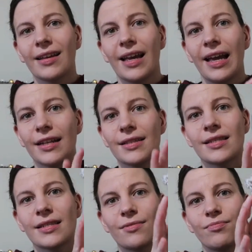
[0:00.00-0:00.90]

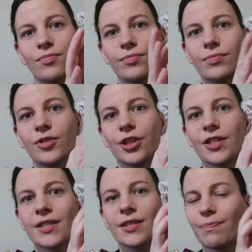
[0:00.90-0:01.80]
it's
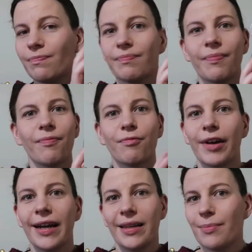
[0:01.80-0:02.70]
just
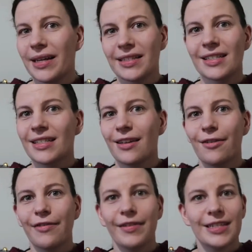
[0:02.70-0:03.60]
really
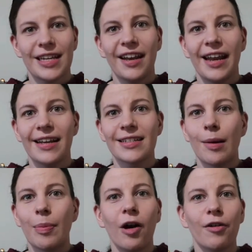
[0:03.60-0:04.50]
meditative to knit,
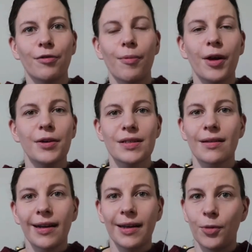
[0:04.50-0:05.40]
apart from those
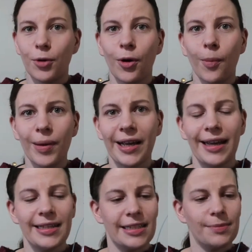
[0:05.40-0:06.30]
slightly more
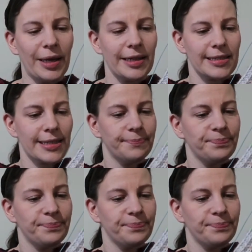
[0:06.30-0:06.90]
complicated bits.